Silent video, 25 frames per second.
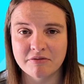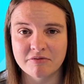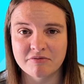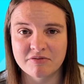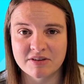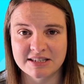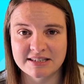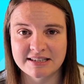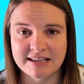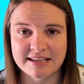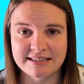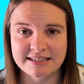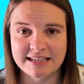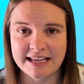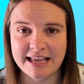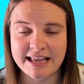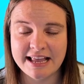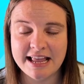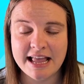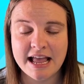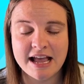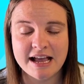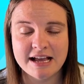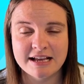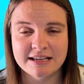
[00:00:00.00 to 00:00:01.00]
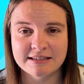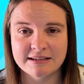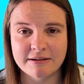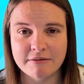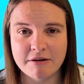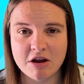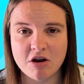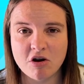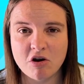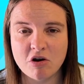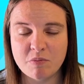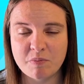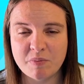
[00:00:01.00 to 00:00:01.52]
for City. So
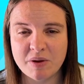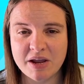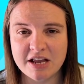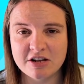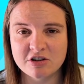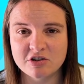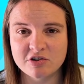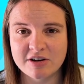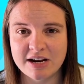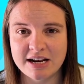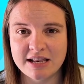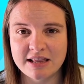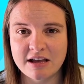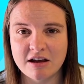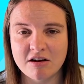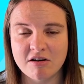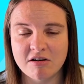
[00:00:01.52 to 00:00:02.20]
it could be a trend that